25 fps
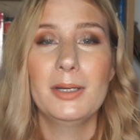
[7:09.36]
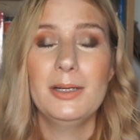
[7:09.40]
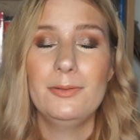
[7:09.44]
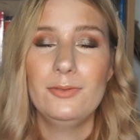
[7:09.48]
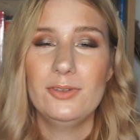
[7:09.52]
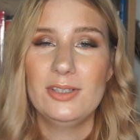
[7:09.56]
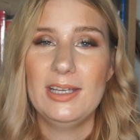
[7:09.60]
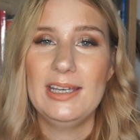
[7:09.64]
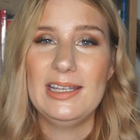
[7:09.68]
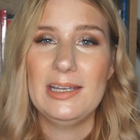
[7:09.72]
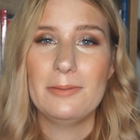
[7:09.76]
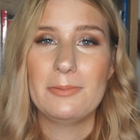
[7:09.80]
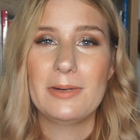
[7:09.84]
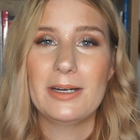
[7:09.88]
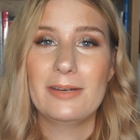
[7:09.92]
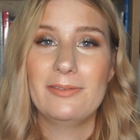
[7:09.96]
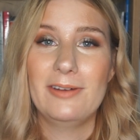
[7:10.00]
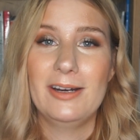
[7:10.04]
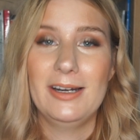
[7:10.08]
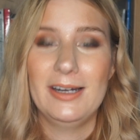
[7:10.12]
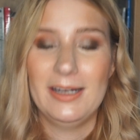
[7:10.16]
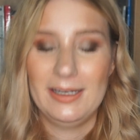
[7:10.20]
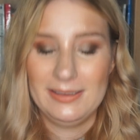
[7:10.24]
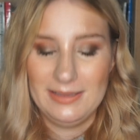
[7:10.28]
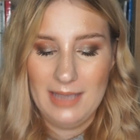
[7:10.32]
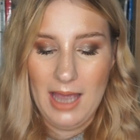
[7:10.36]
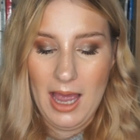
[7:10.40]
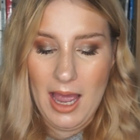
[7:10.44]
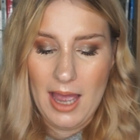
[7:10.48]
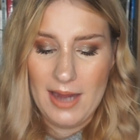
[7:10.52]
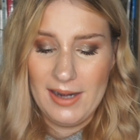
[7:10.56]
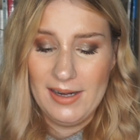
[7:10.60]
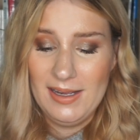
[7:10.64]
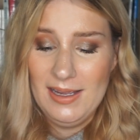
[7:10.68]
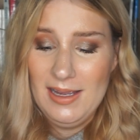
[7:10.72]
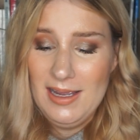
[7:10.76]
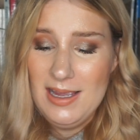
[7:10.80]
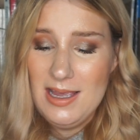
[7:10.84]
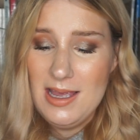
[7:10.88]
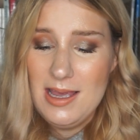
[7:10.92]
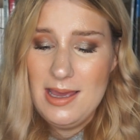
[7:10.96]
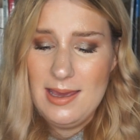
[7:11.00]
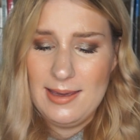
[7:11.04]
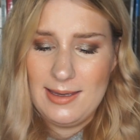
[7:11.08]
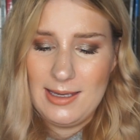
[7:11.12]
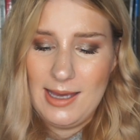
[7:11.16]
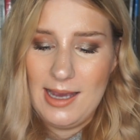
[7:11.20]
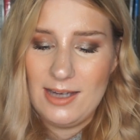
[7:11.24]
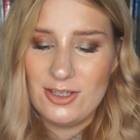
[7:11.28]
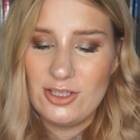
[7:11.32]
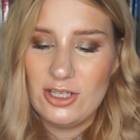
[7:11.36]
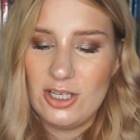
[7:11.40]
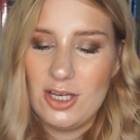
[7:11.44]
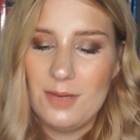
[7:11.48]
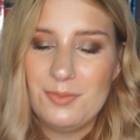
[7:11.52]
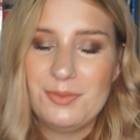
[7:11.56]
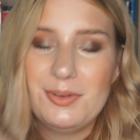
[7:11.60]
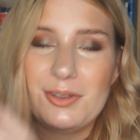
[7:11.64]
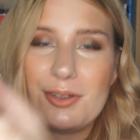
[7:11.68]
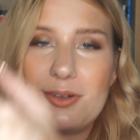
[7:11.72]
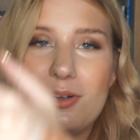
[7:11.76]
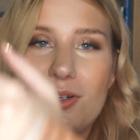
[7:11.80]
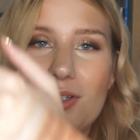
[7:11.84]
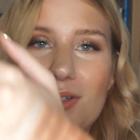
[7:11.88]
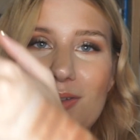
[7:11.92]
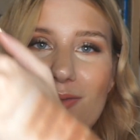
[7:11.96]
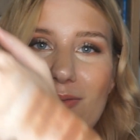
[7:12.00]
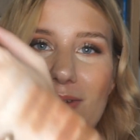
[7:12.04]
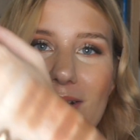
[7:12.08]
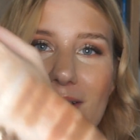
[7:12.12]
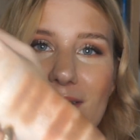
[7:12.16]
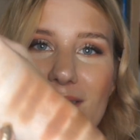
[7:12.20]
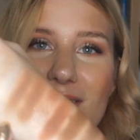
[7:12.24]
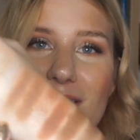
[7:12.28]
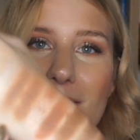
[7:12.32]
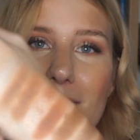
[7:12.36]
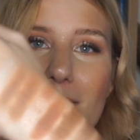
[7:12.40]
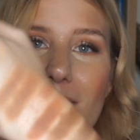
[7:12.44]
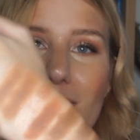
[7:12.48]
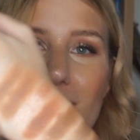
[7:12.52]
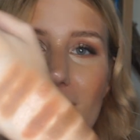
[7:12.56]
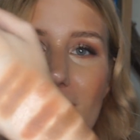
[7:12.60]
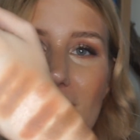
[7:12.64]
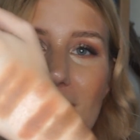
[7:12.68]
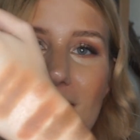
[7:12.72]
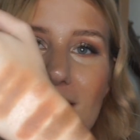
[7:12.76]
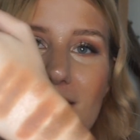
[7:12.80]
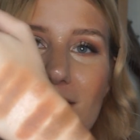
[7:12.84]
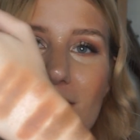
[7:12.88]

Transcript: if you take them with a very light hand, it actually comes across as very similar to these